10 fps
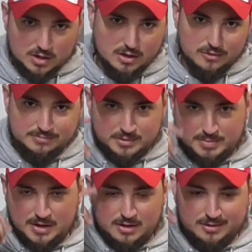
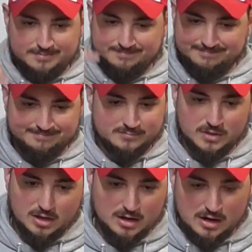Depending on
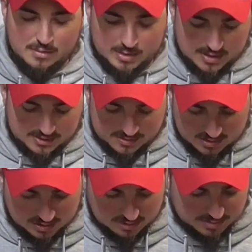everybody's
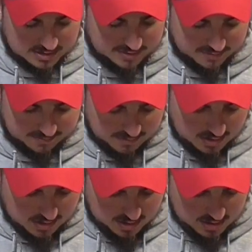a little bit different.
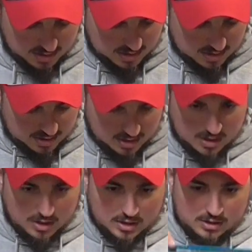
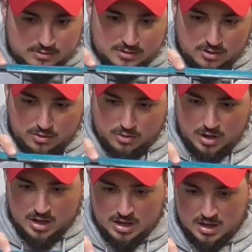
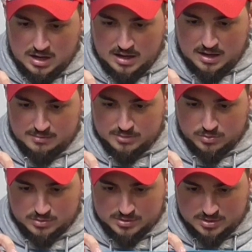So I'm
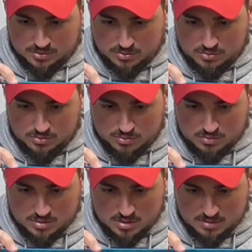going
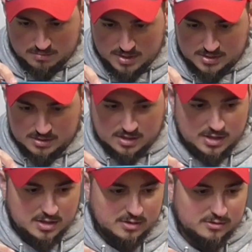to measure
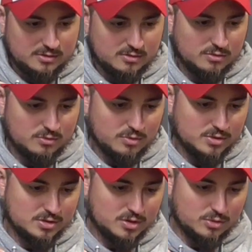this
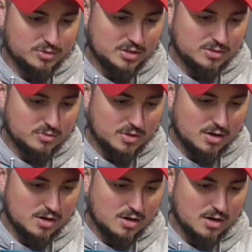with a good old
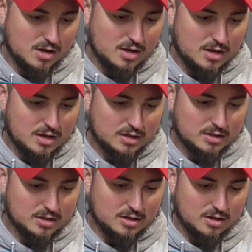T-square.
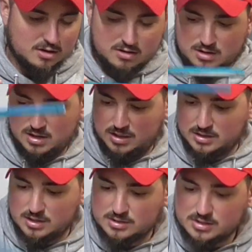Alright,
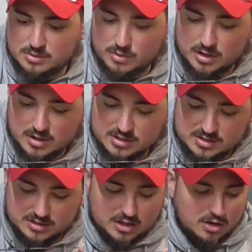see where it
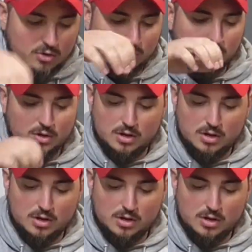needs to go.